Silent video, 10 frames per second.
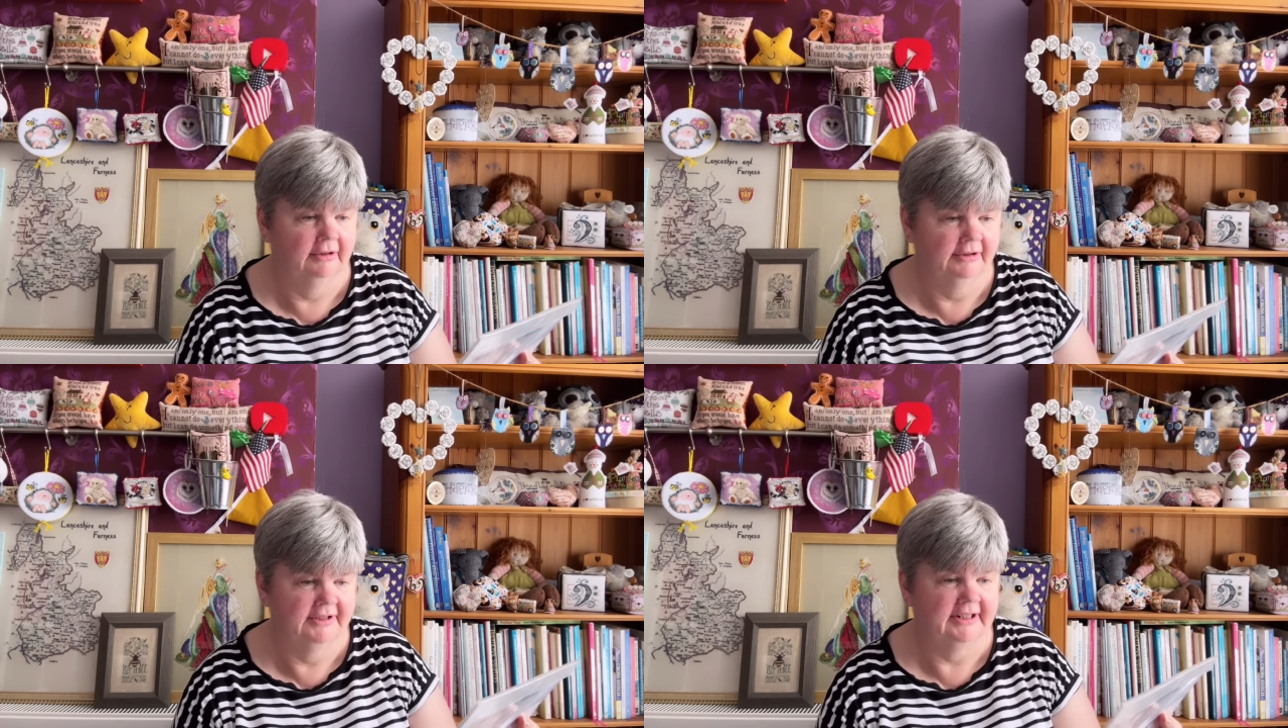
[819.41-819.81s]

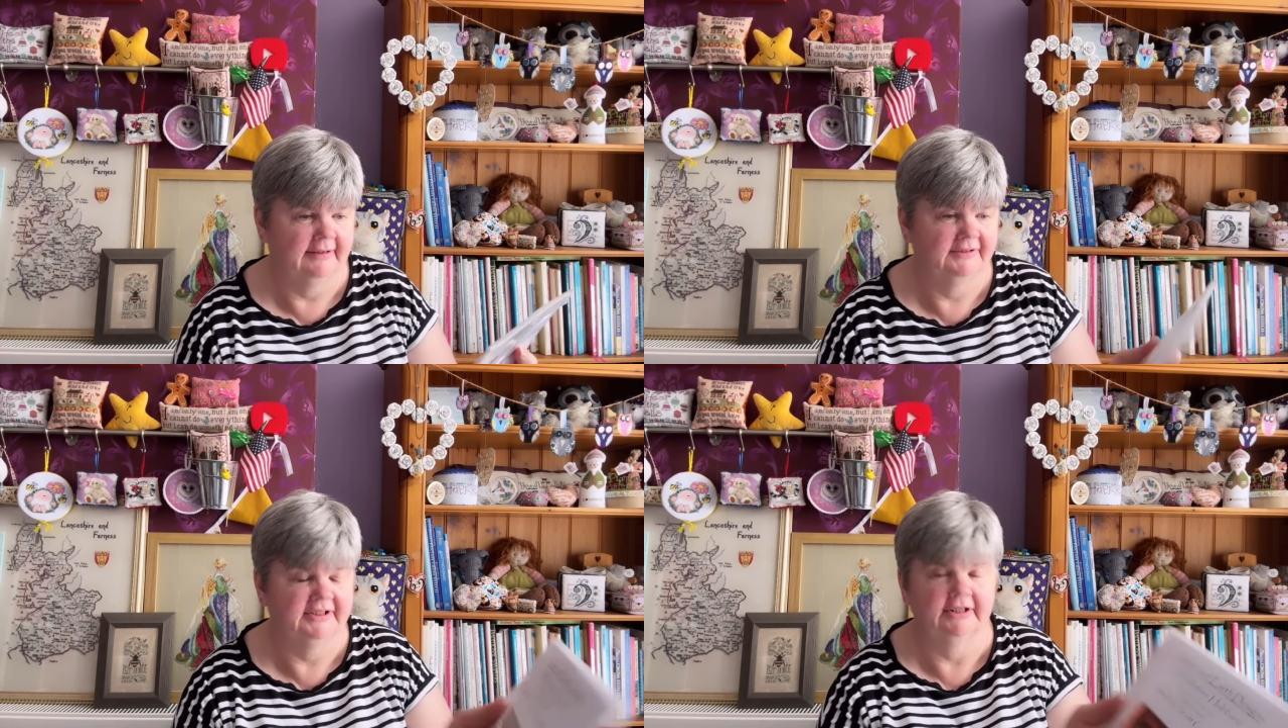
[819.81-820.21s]
So
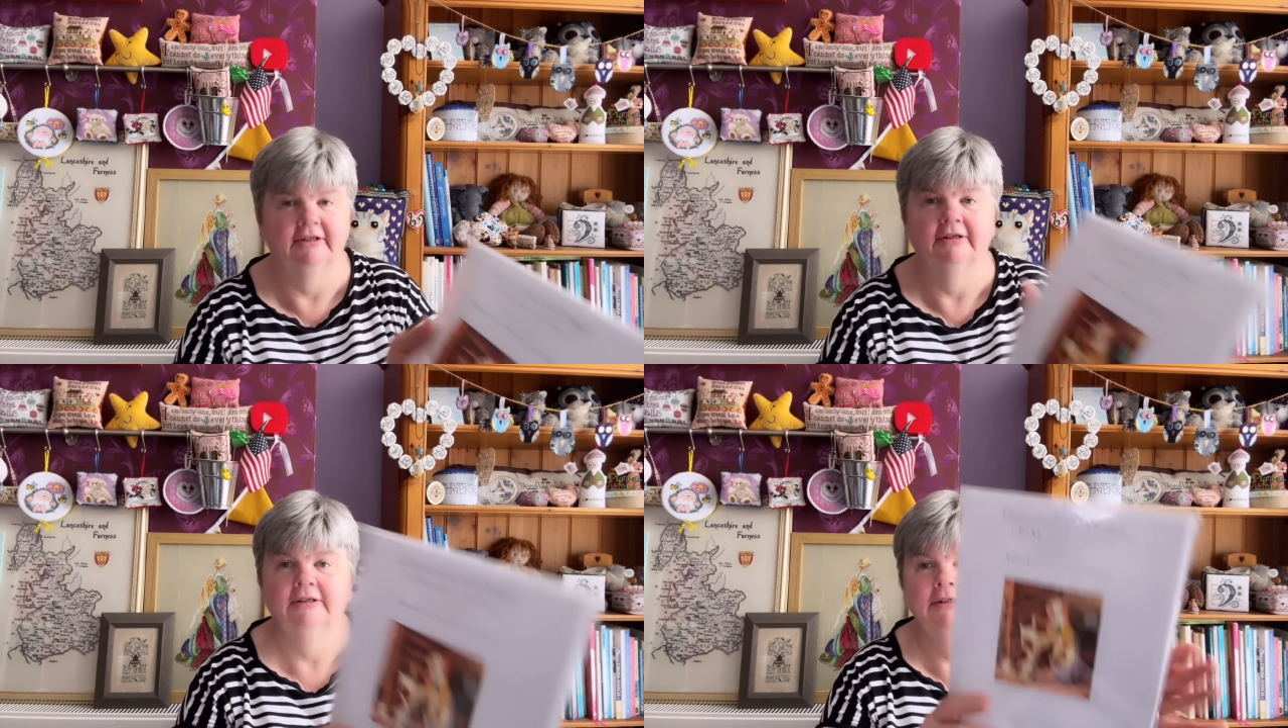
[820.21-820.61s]

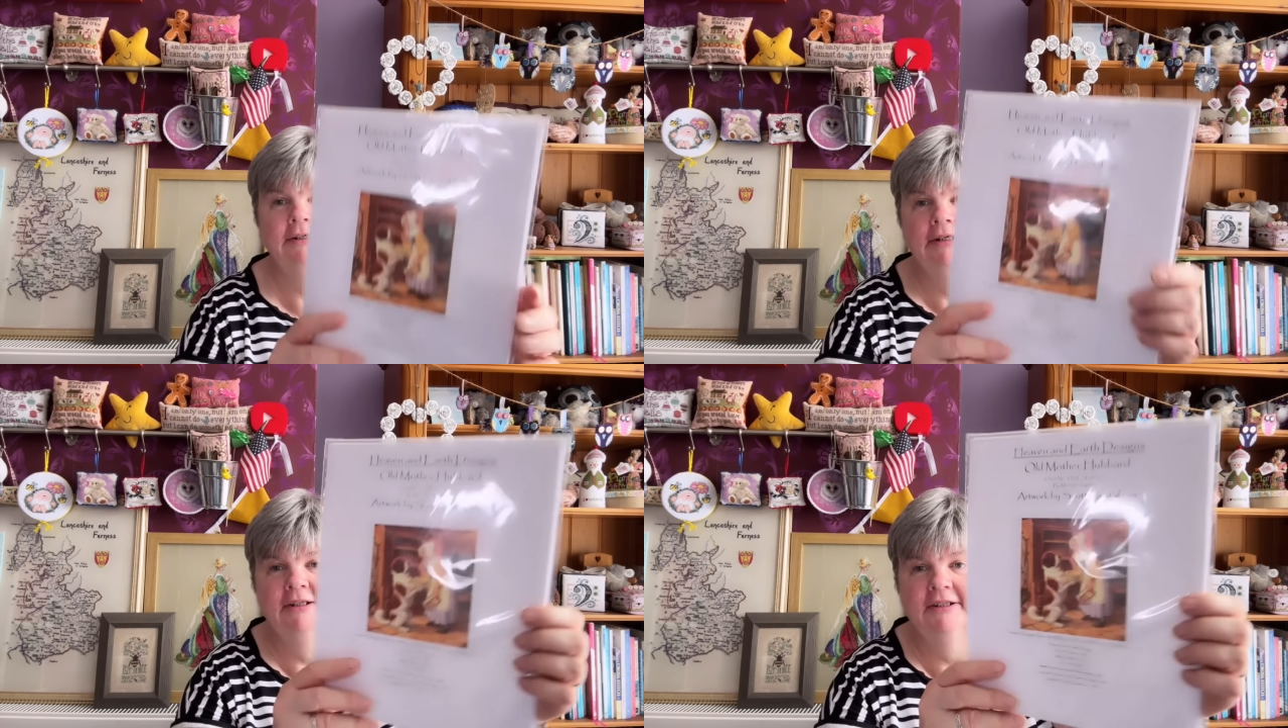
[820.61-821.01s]

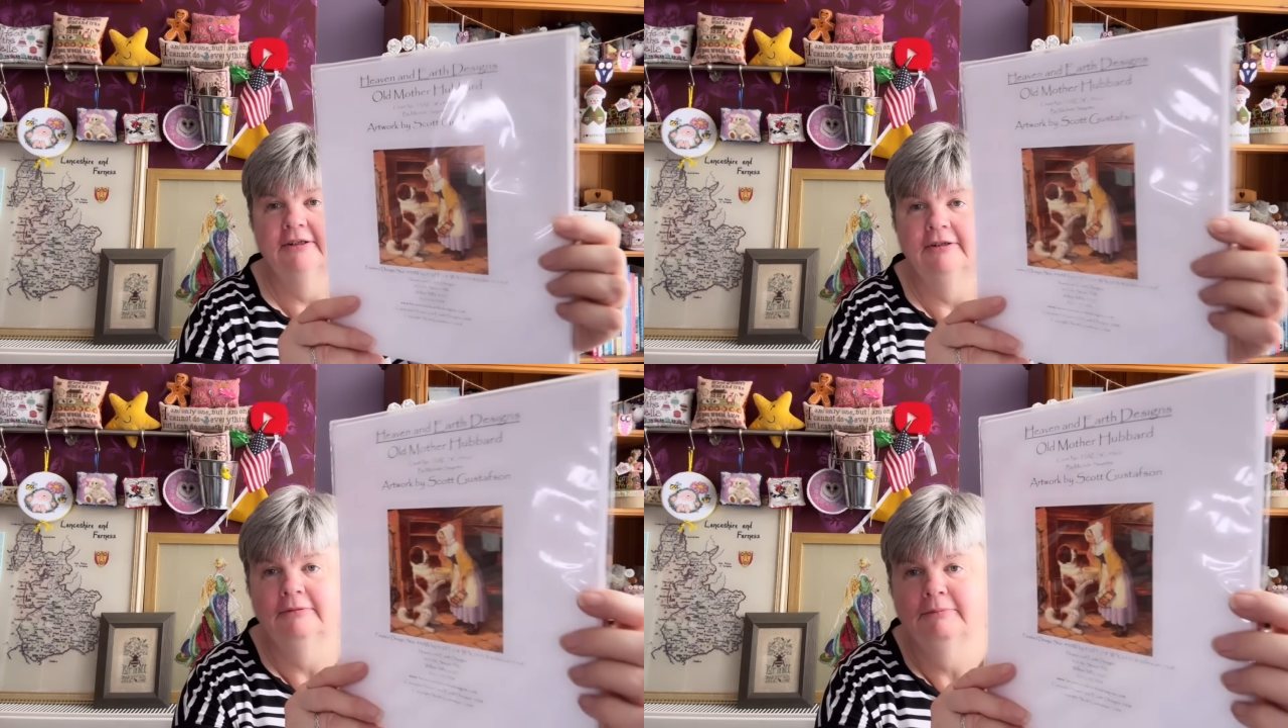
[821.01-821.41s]

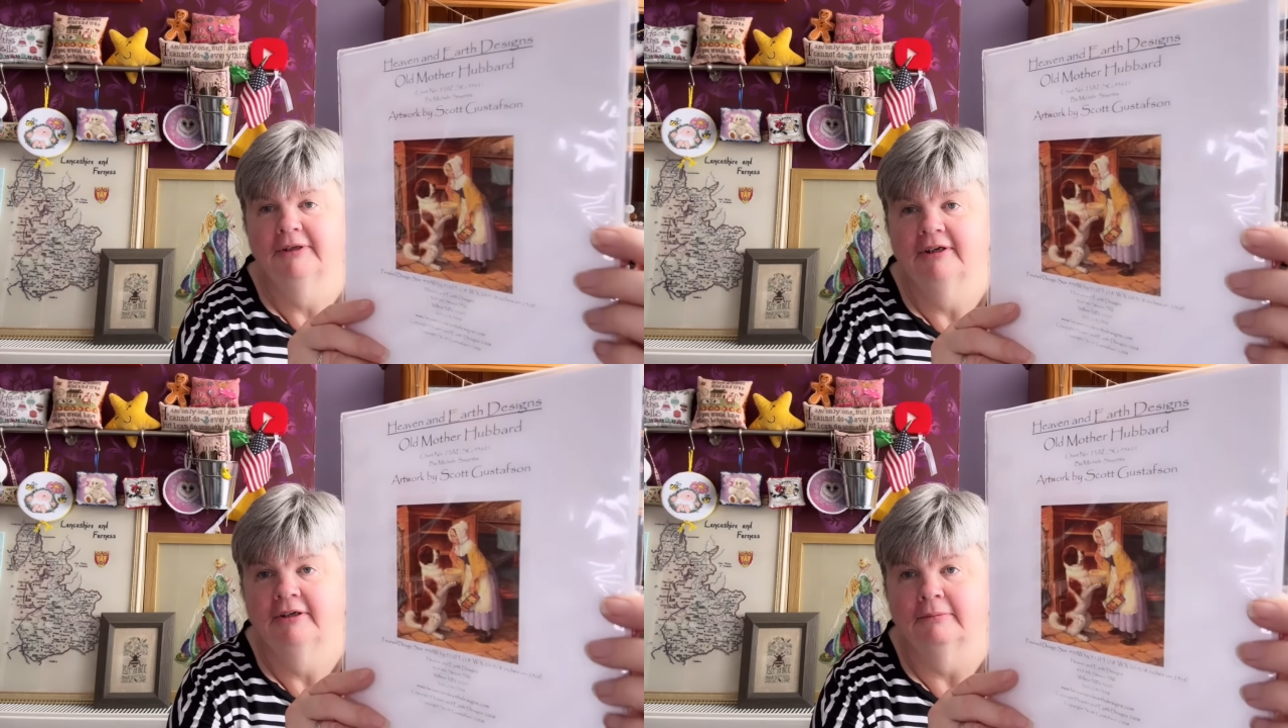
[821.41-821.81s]
Old
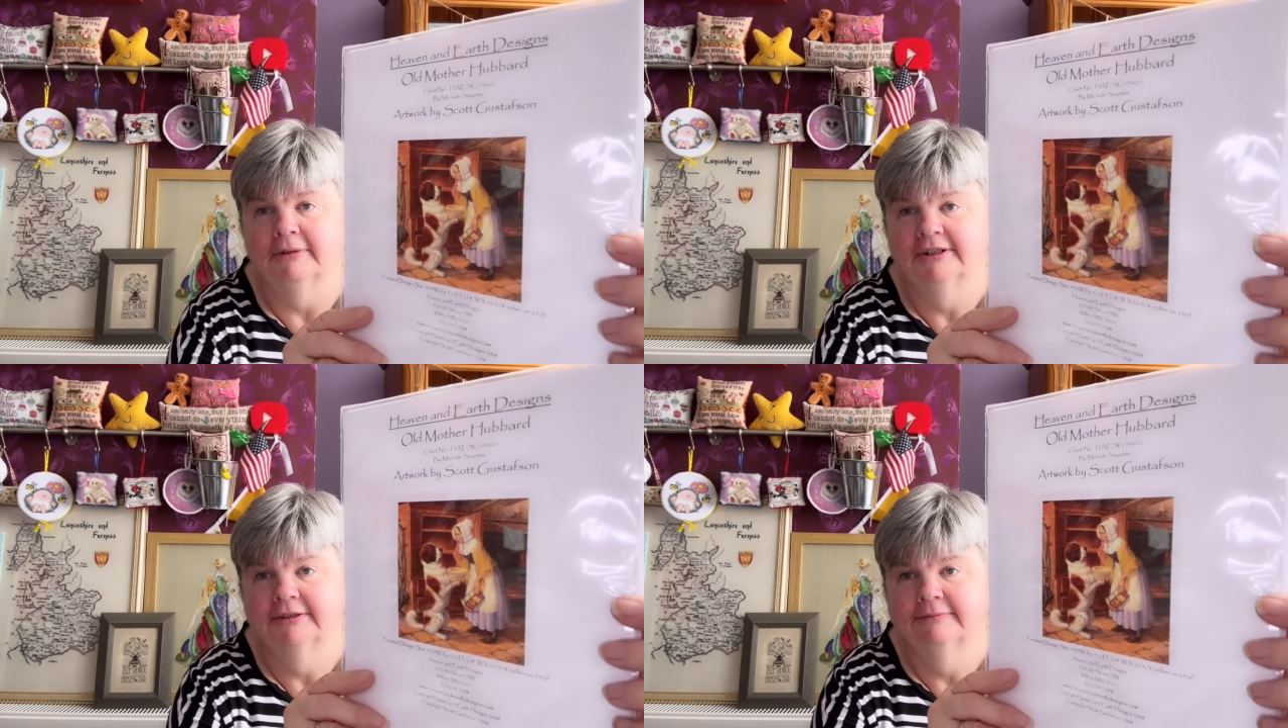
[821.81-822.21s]
Mother Hubbard.